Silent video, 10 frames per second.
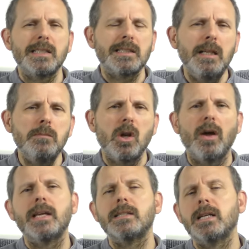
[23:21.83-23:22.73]
It seems
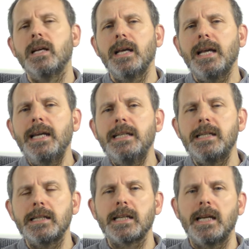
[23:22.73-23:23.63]
like it's
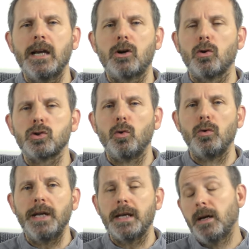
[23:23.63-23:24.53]
easier to hit a cross
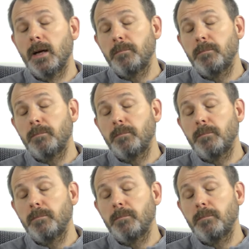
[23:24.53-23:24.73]
court nick.